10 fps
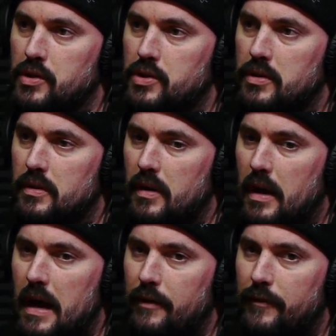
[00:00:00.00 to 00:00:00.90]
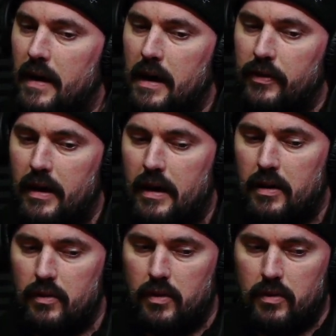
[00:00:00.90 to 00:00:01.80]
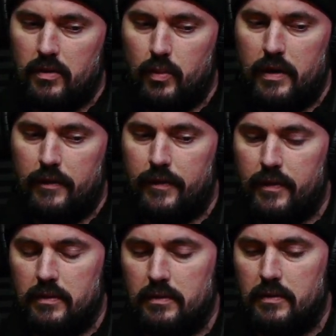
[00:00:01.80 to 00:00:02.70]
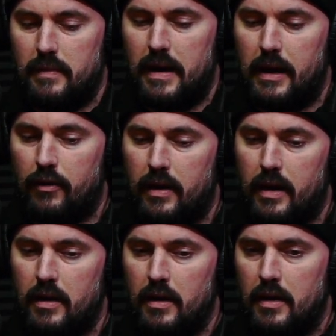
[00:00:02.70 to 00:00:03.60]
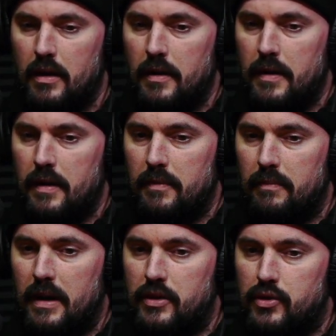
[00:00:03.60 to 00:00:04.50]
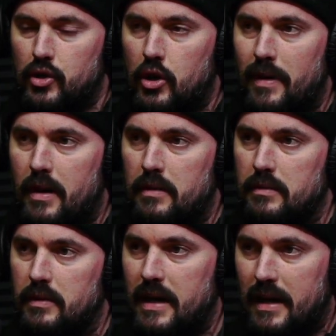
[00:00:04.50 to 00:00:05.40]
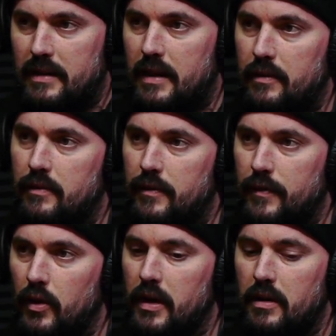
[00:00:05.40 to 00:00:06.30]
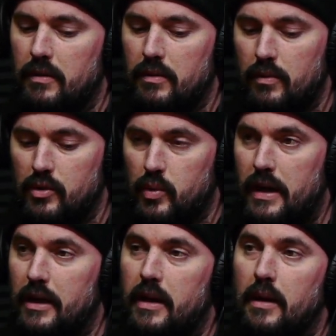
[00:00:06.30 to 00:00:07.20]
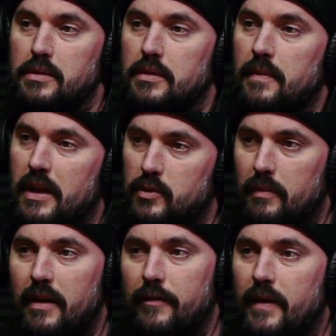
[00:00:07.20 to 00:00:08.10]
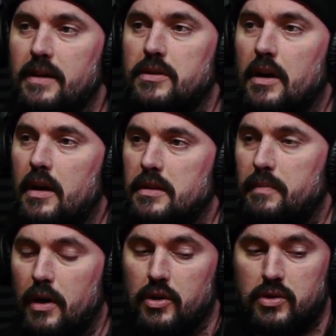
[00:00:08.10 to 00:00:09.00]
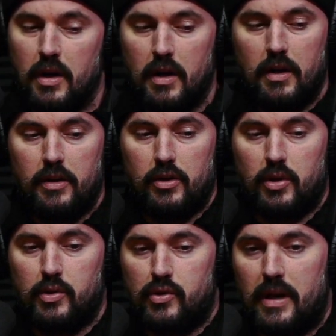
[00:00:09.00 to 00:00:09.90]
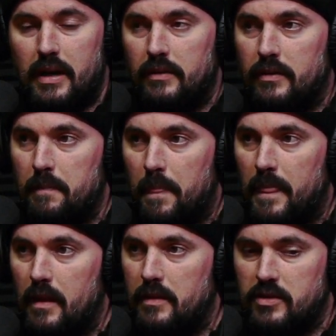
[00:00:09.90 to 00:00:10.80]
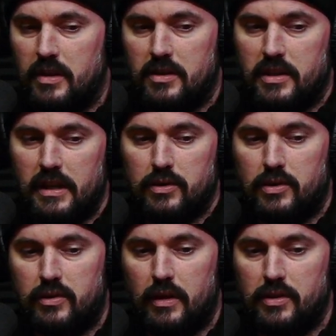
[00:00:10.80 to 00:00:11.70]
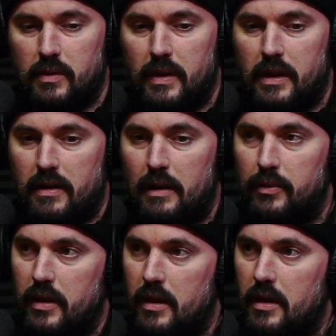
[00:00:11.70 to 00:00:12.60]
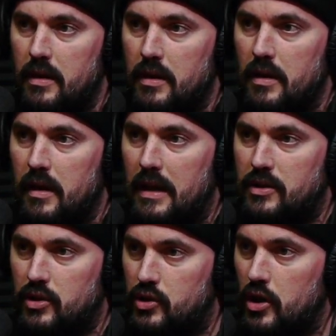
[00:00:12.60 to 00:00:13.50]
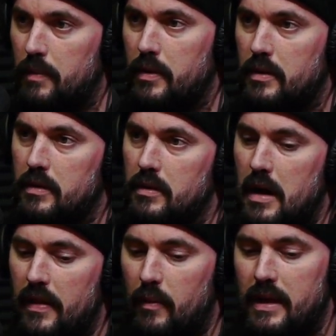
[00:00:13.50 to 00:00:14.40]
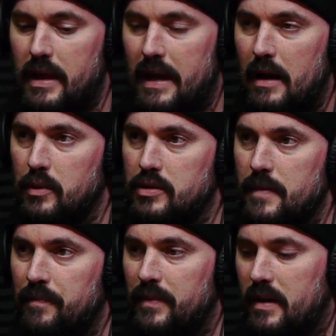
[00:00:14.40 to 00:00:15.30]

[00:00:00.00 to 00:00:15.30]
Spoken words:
Because I find that with my career, my trauma kicked in fully was when I got out. That's when my fight started, because you're so trained. It's like skills and drills that when you're out there, it's your job. Yeah. And then when you get out,